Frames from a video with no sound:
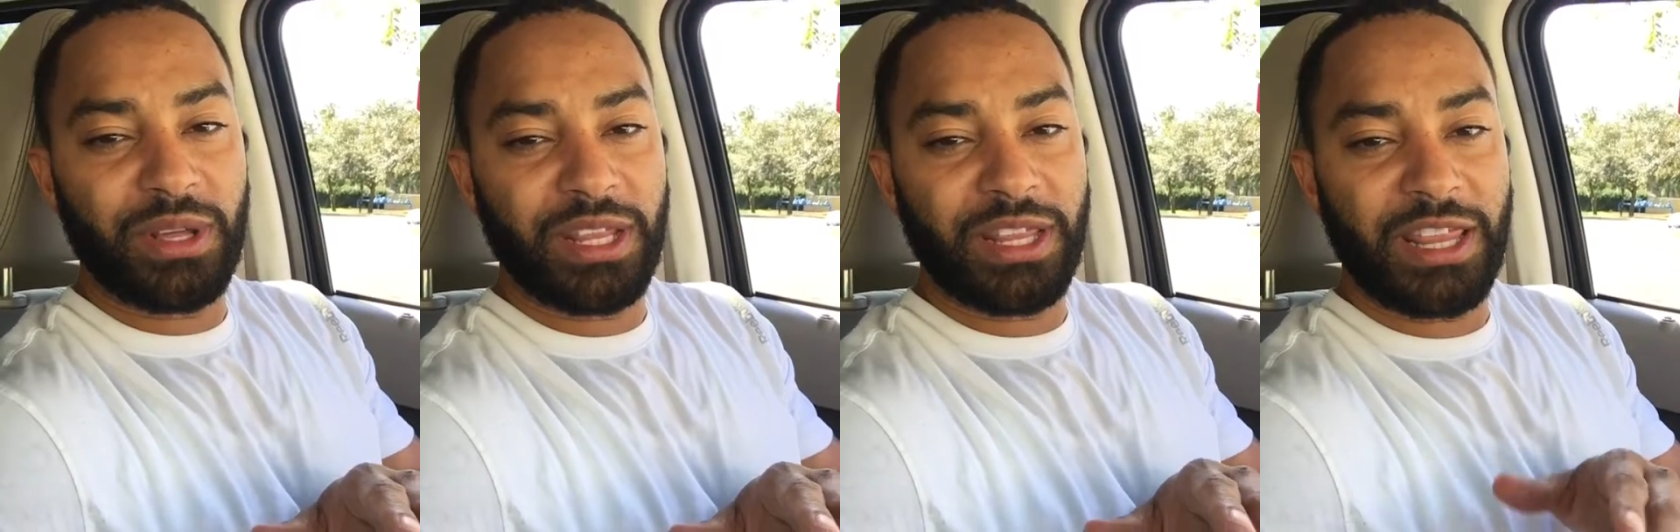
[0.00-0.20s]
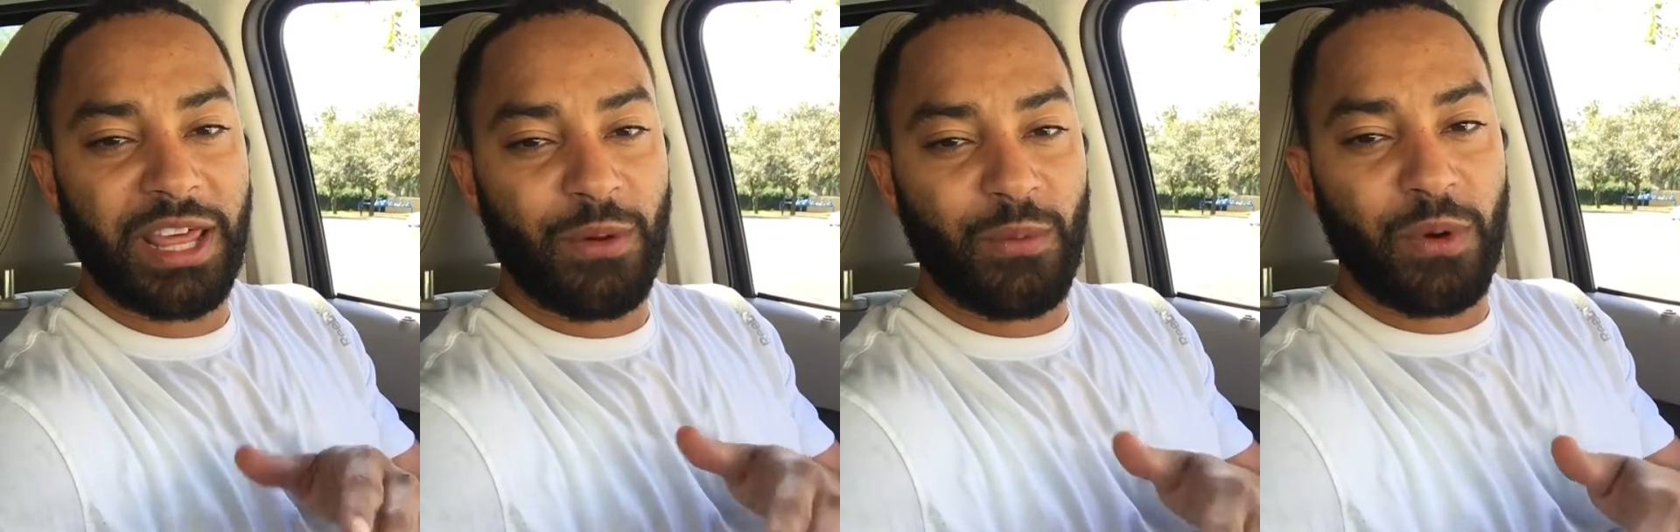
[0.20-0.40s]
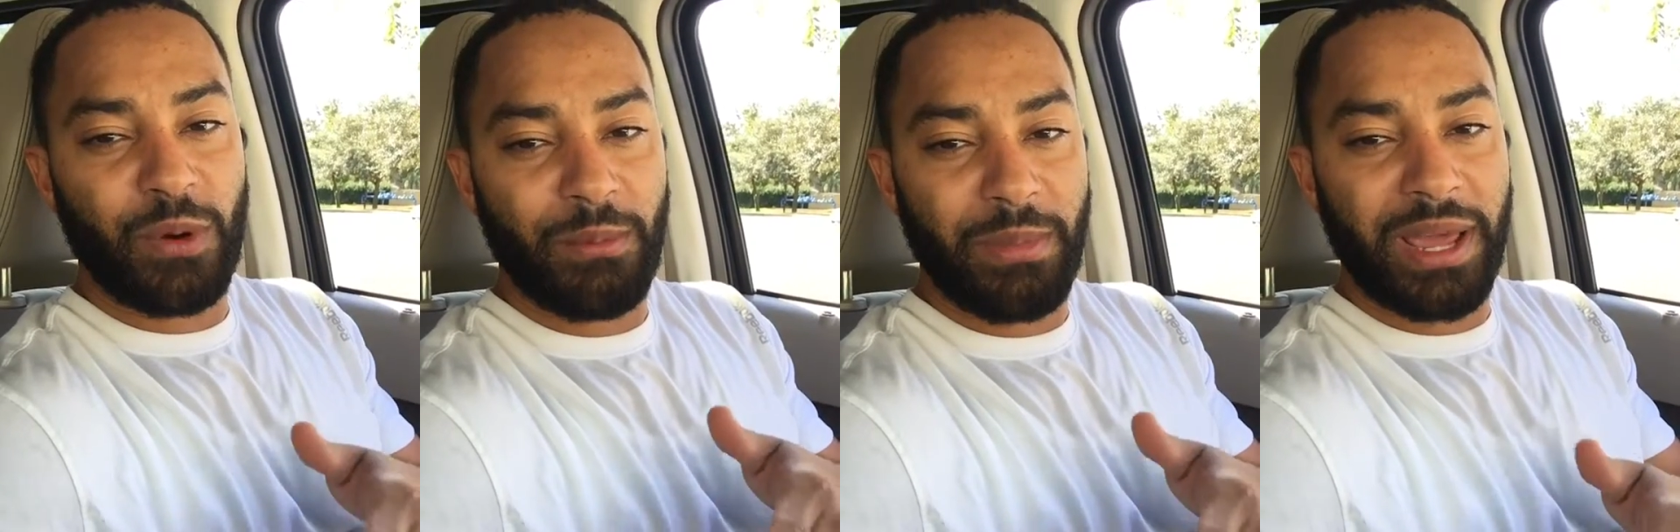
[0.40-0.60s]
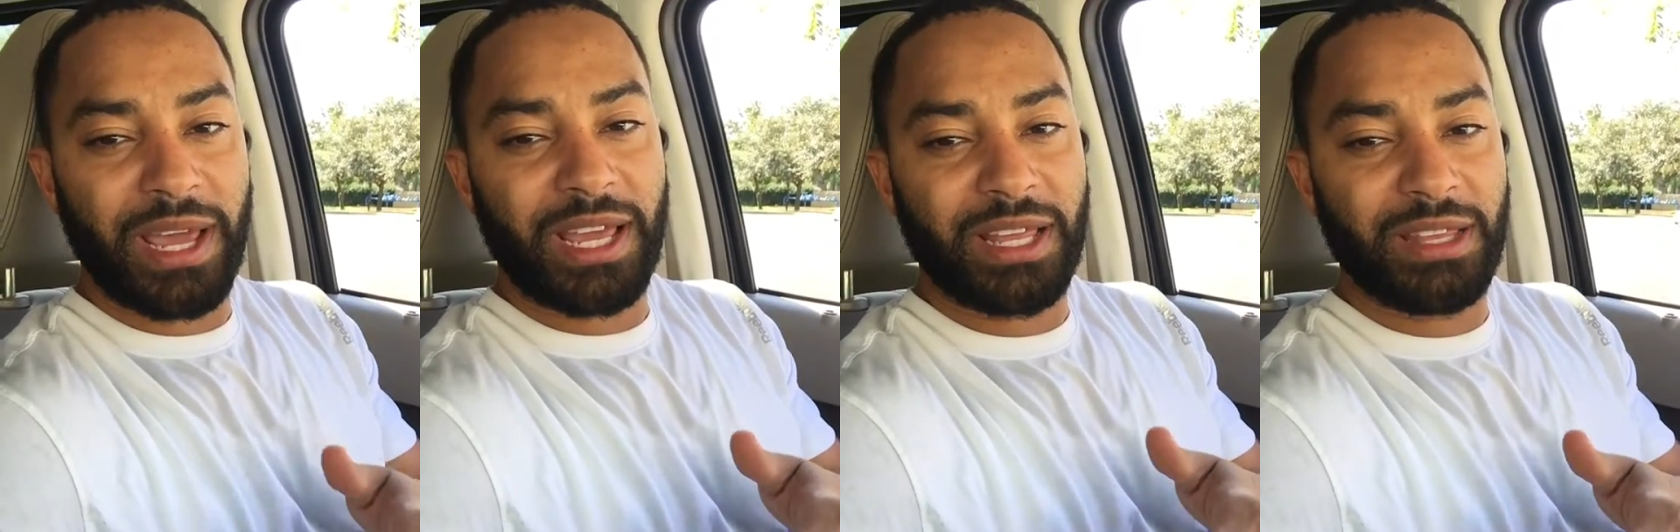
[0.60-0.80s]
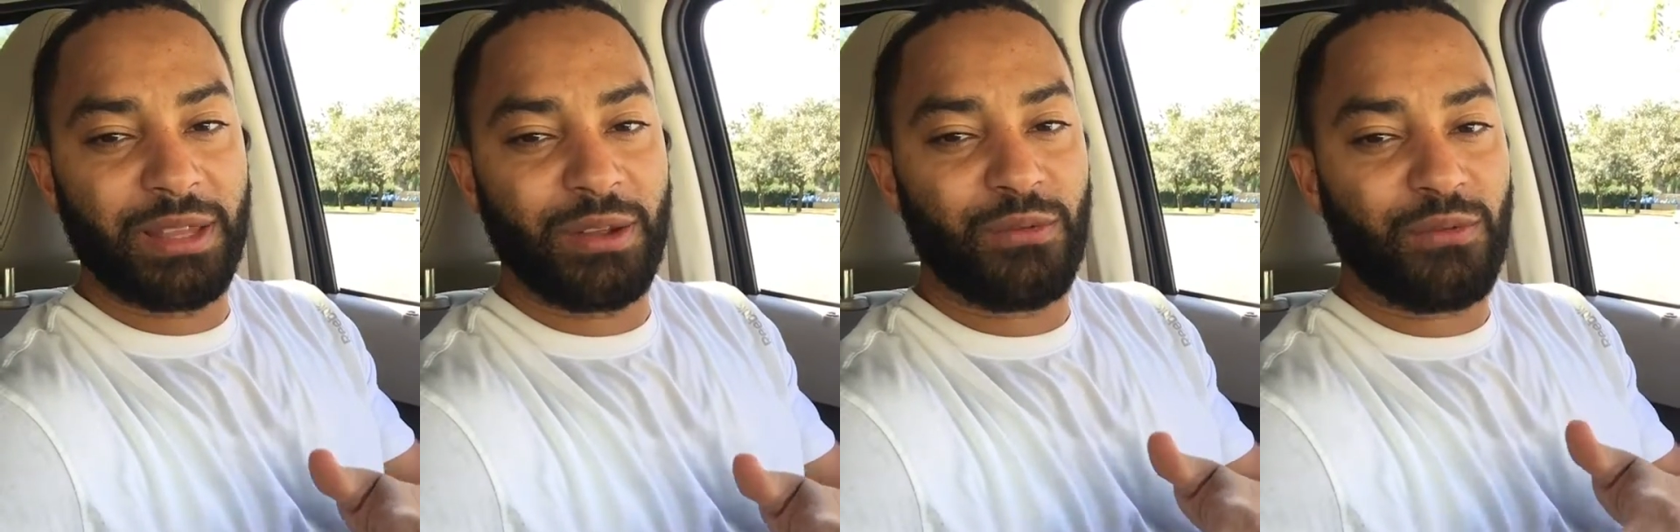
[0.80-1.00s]
that we're
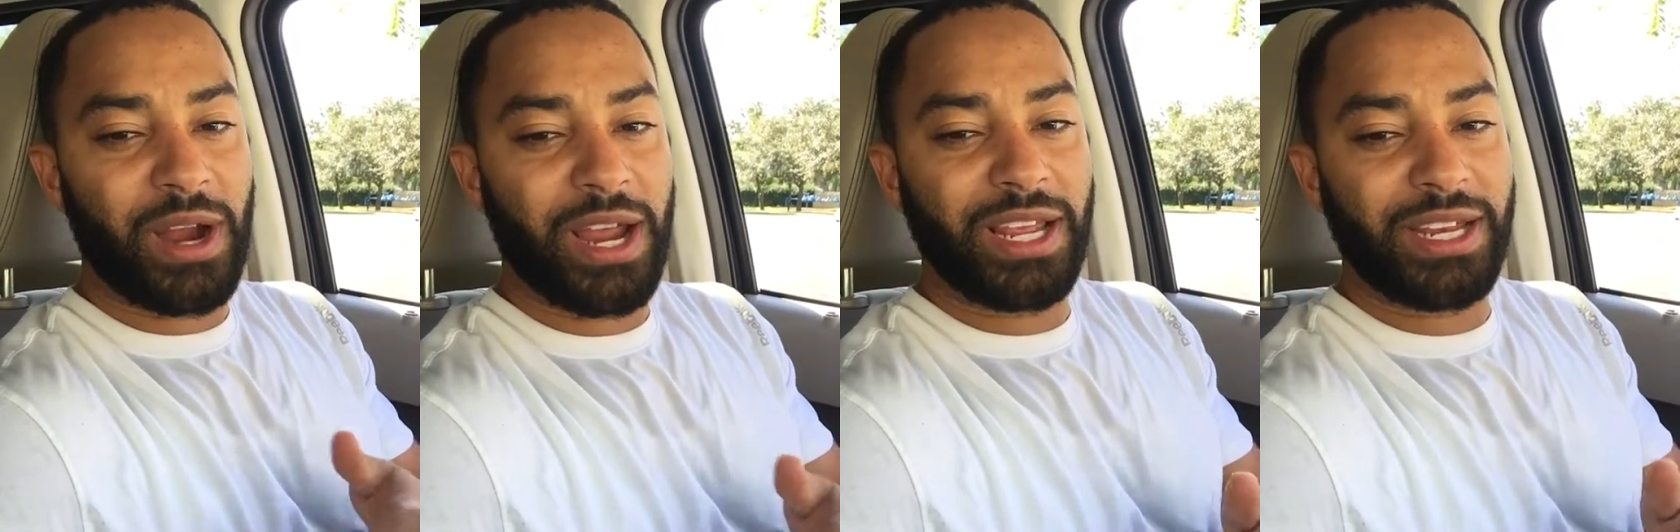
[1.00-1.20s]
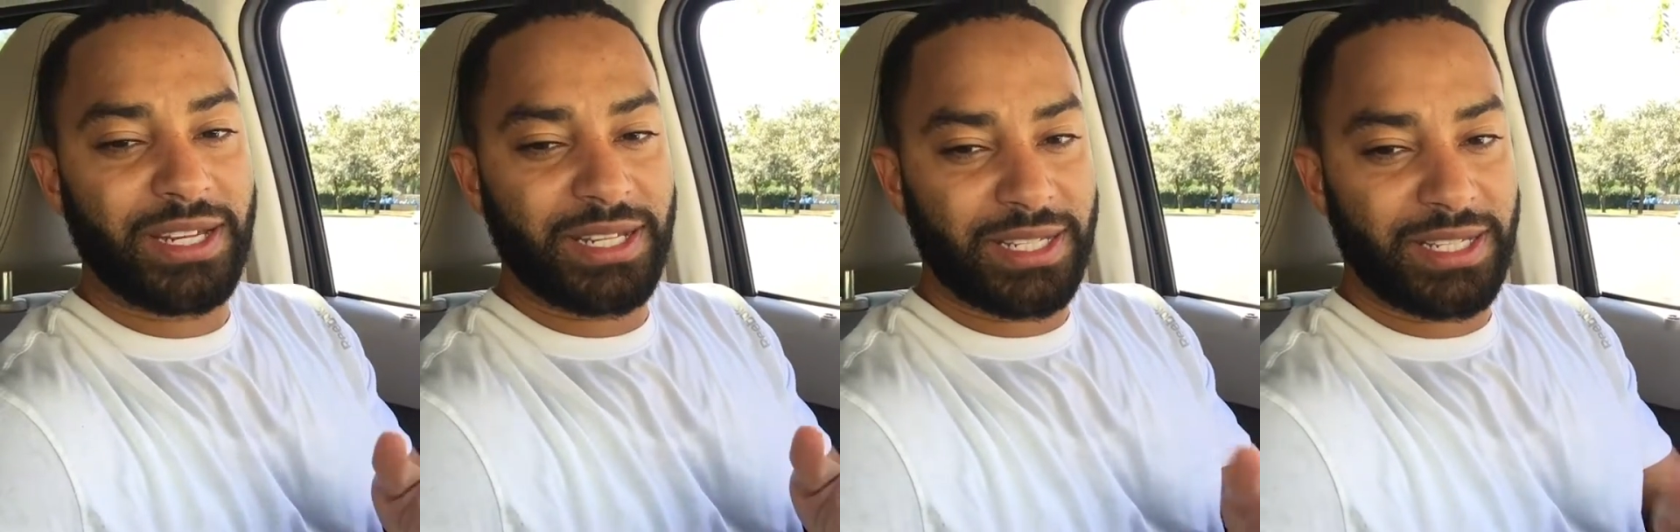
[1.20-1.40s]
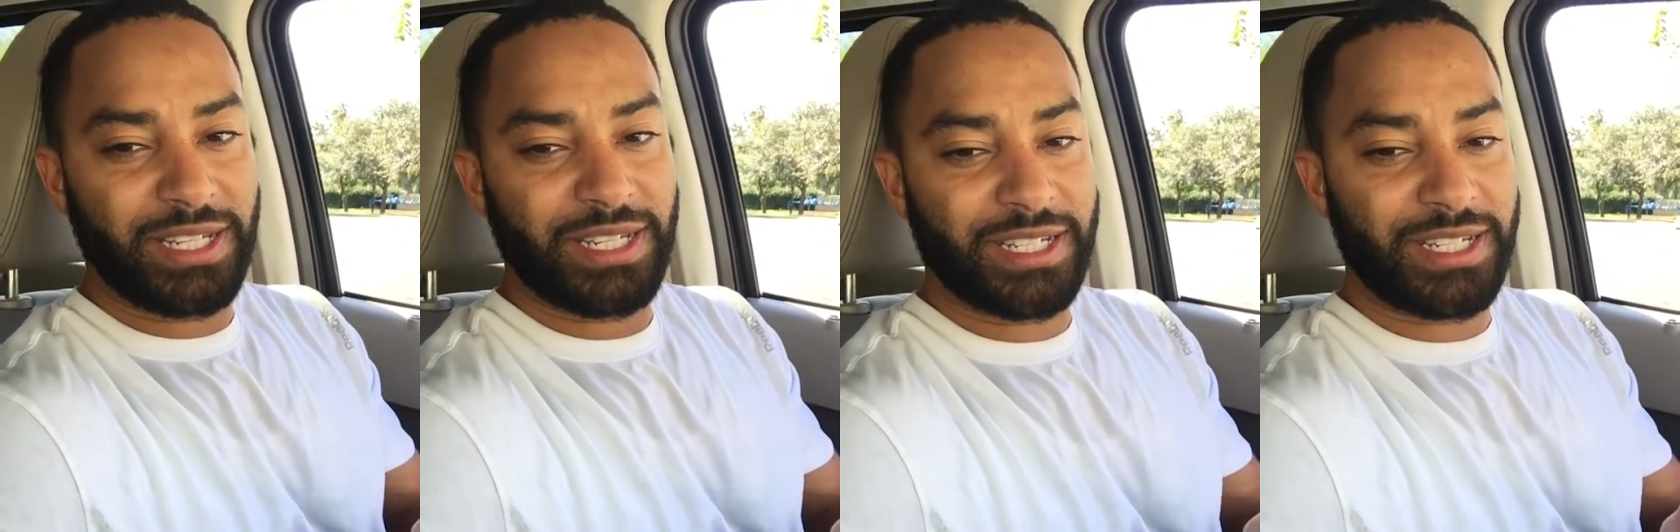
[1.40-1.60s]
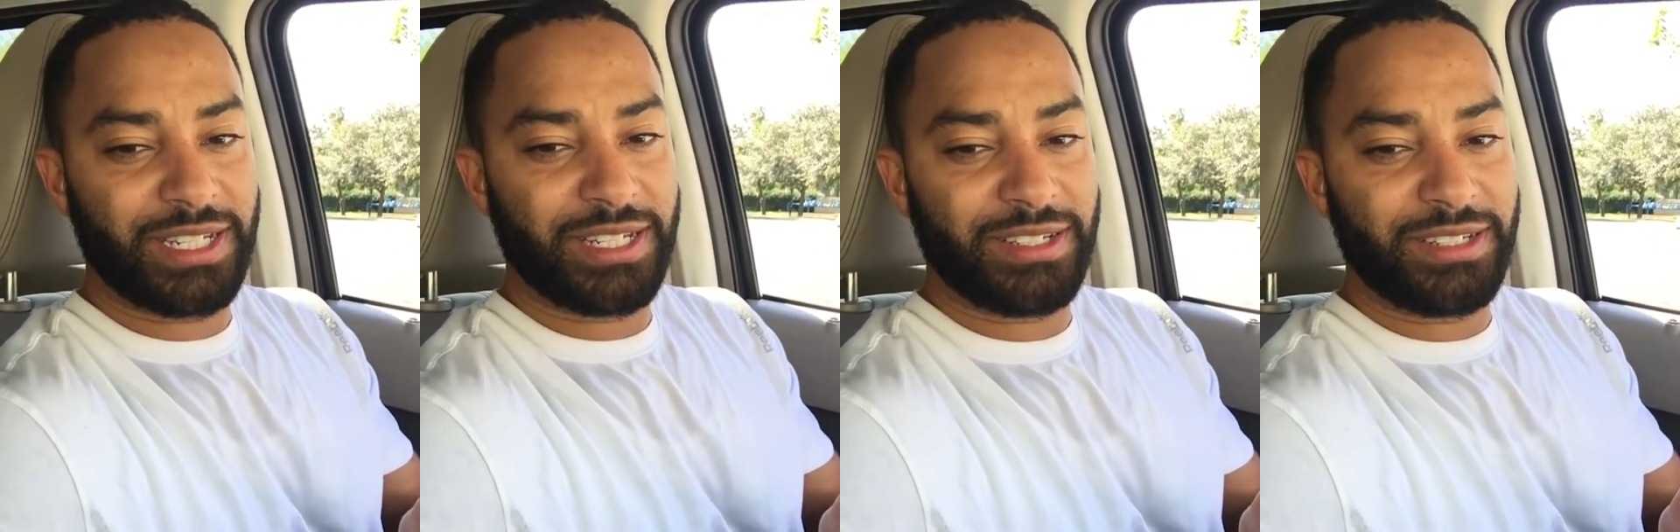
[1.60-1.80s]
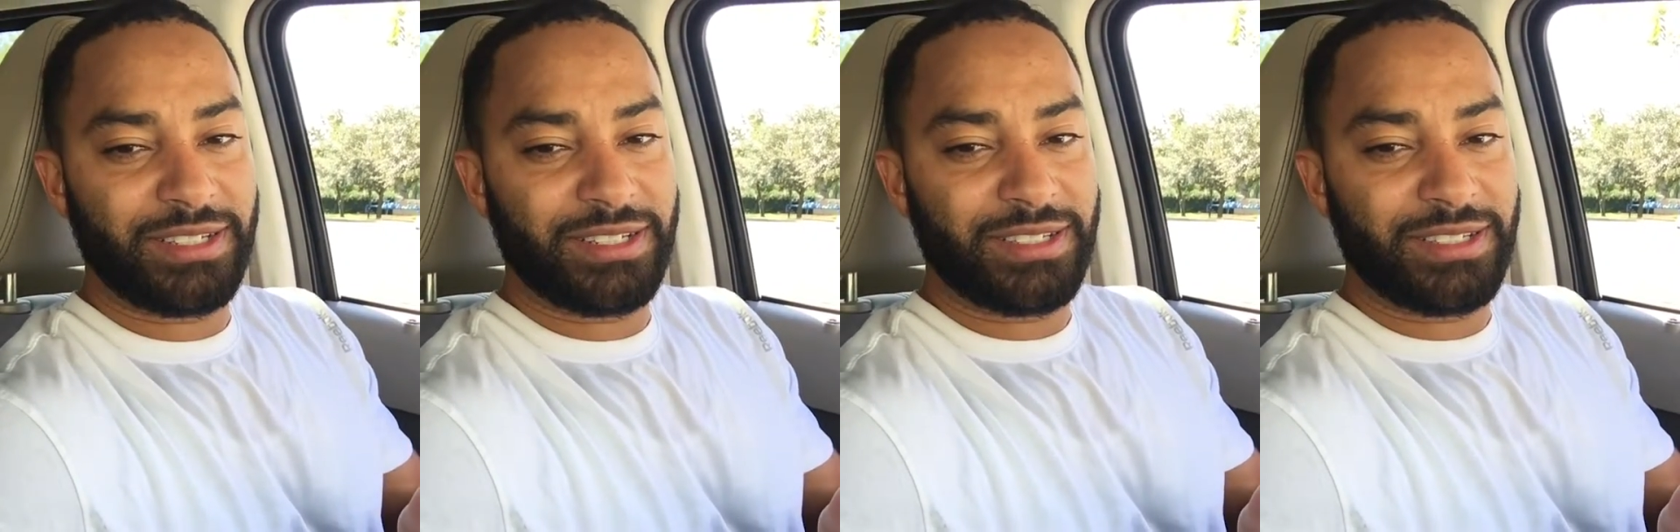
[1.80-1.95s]
making the right decision.